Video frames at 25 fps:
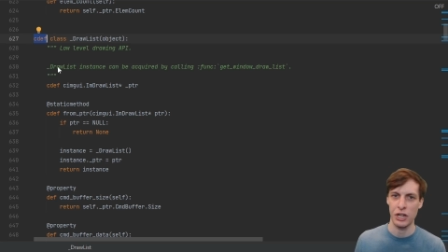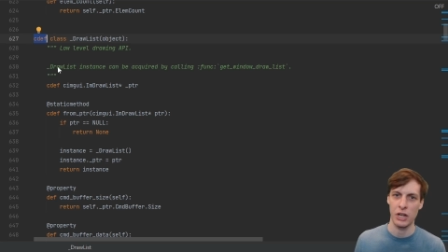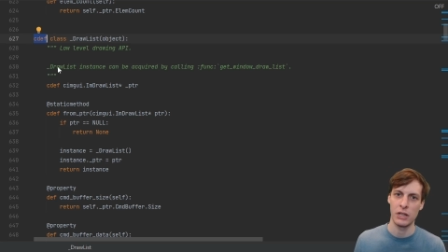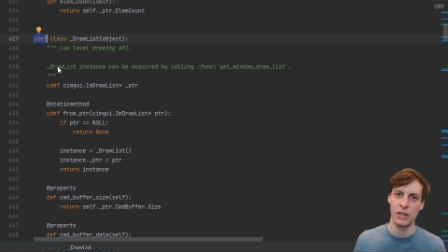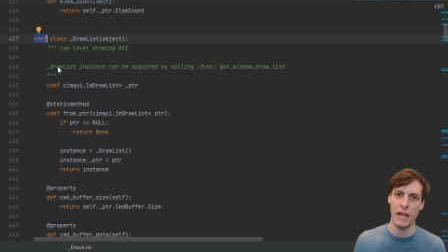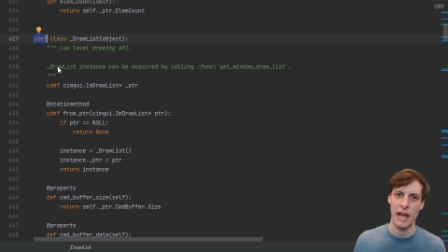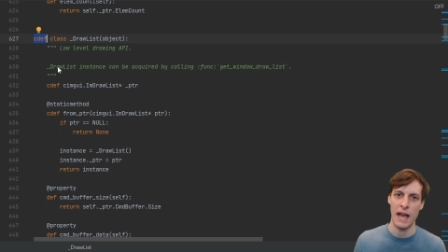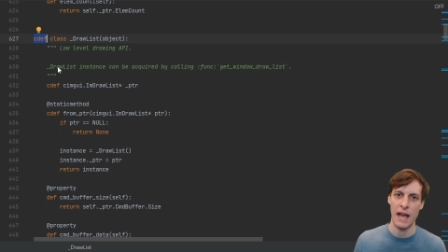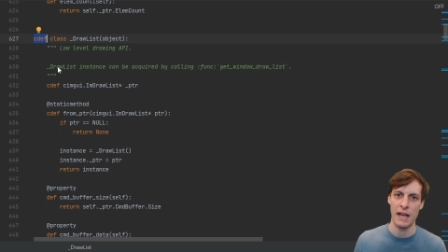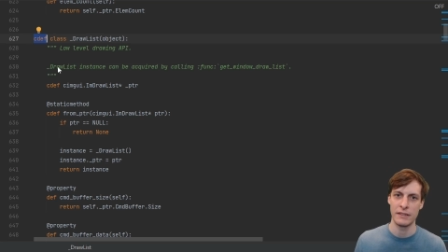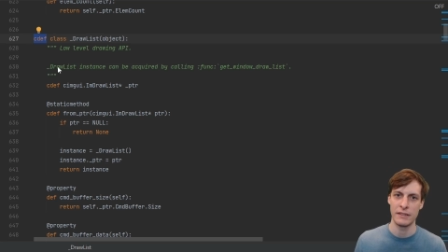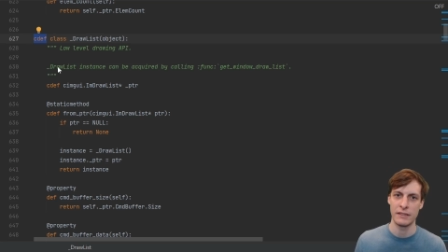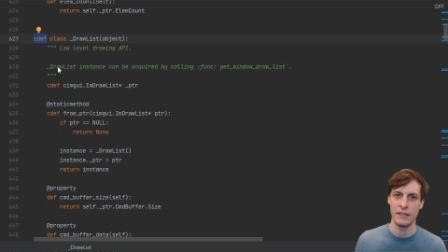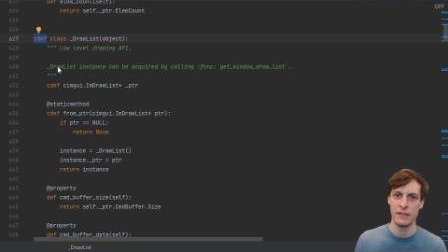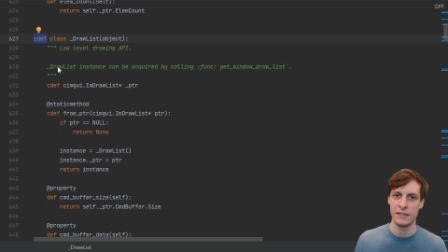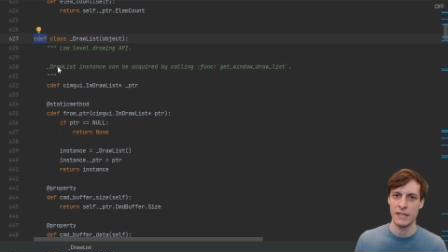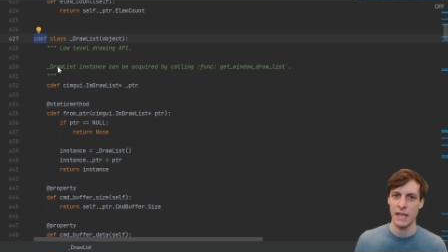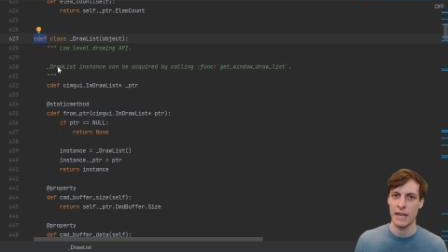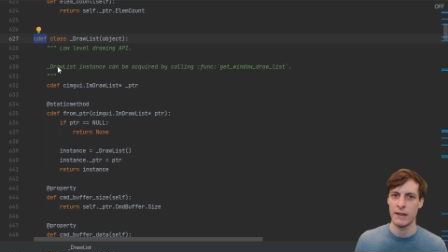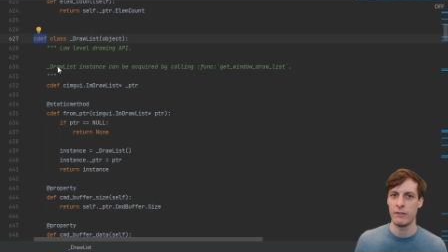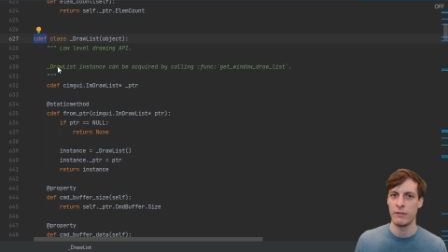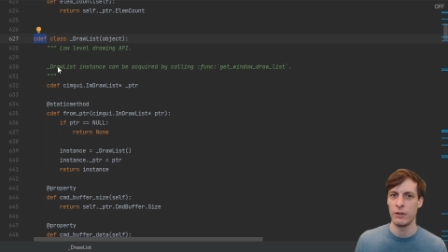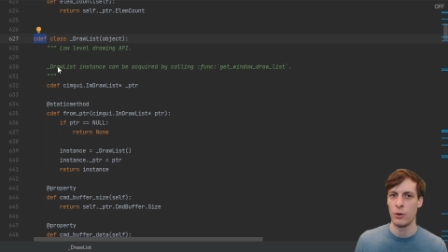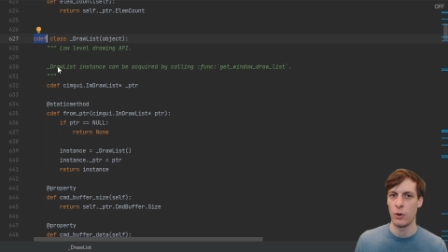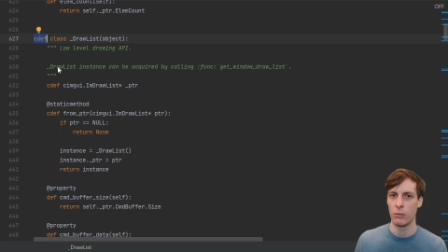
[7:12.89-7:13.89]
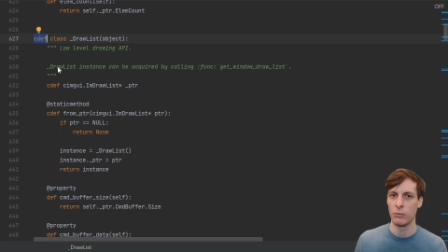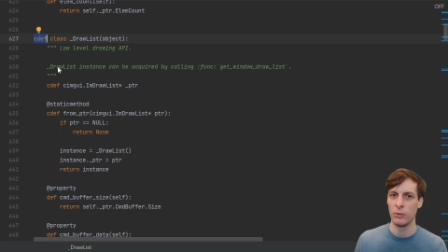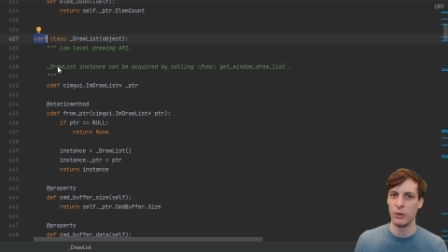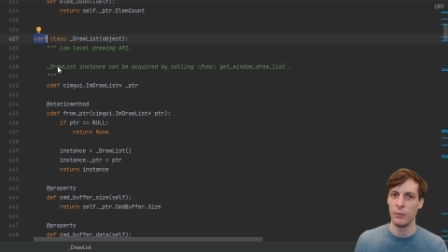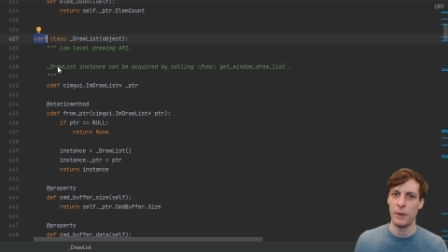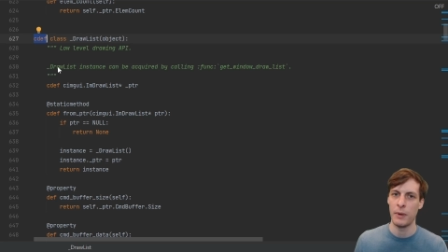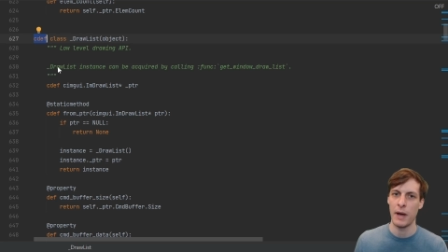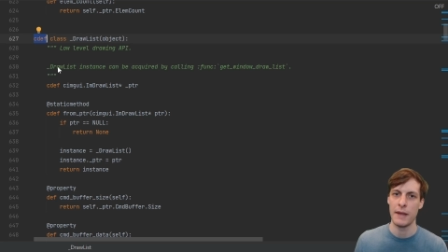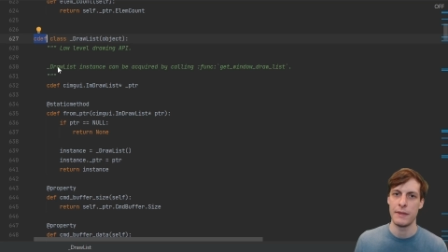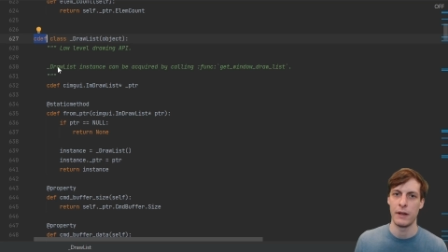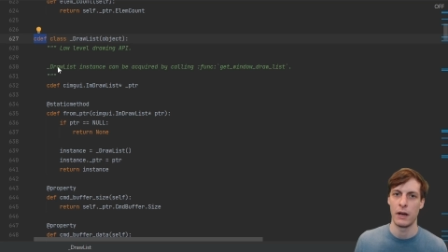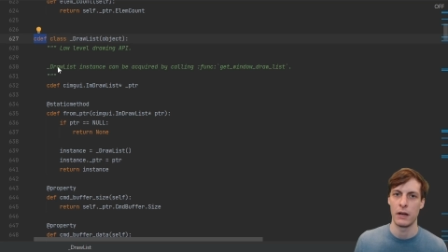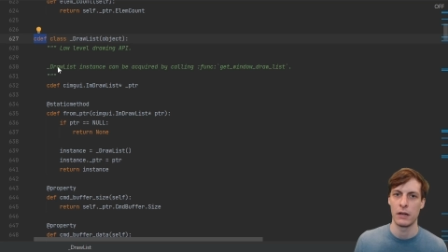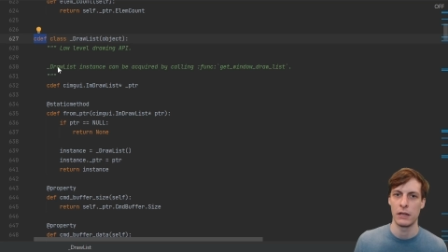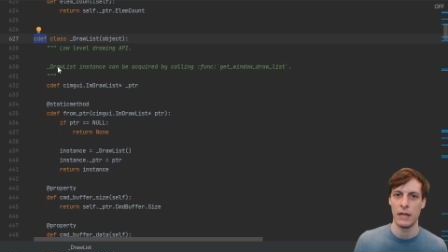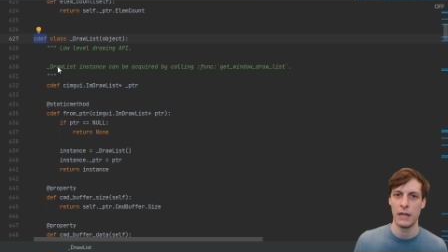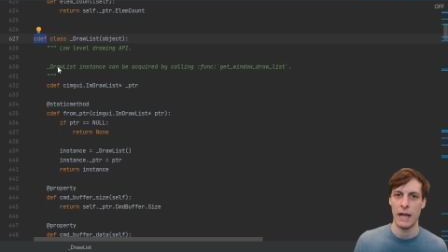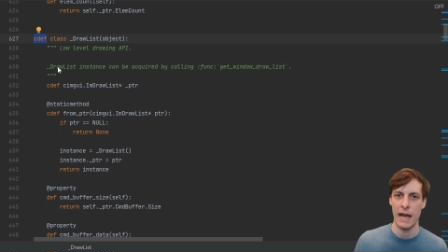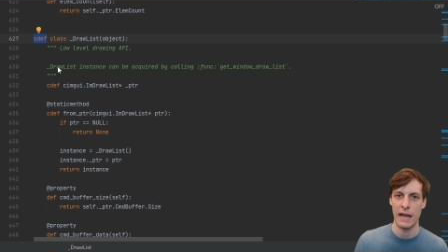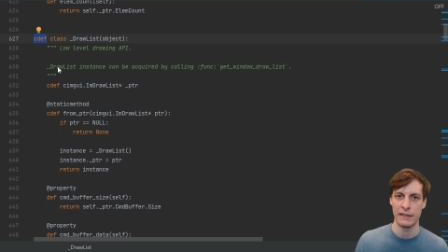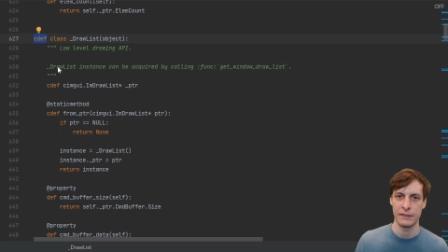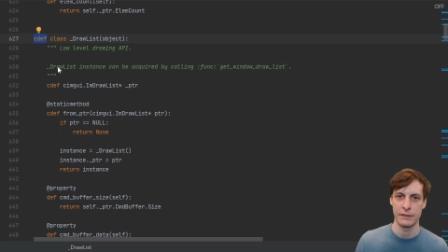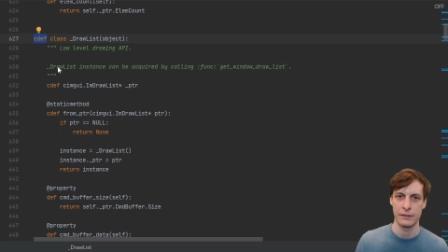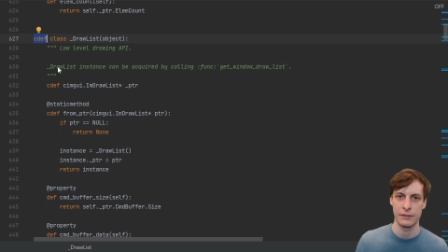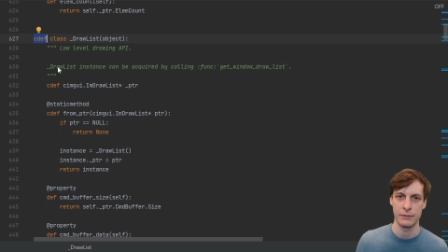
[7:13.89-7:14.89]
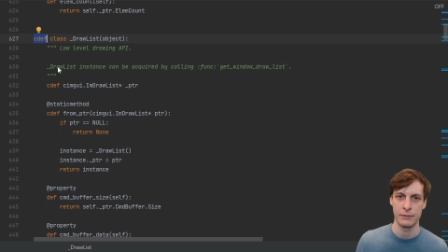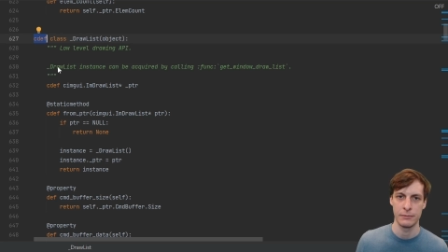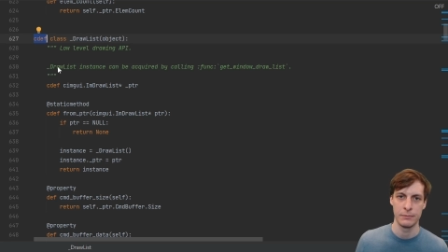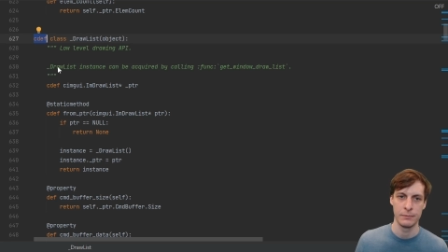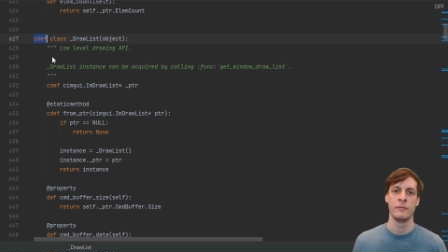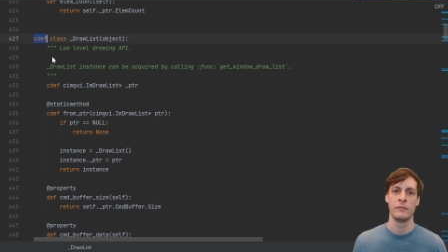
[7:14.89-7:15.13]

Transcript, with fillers: class instead of a normal Python class.